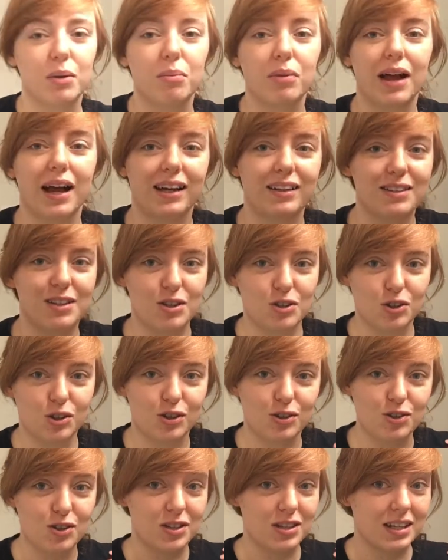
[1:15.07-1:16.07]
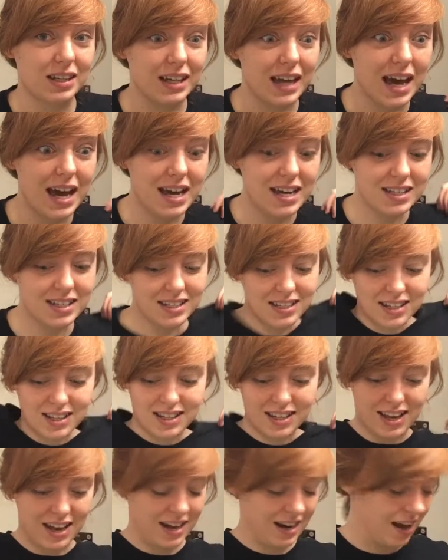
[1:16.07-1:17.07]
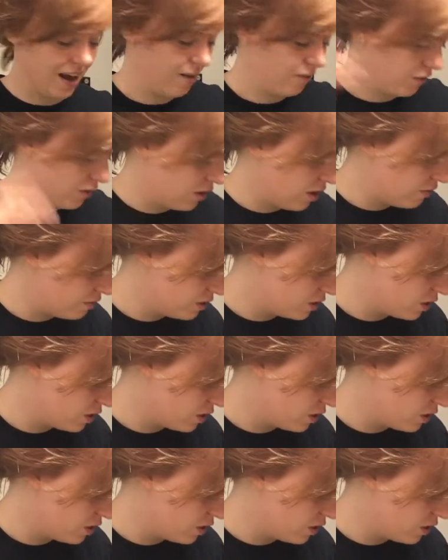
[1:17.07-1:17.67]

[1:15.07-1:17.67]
a black t-shirt just in case, and I have gloves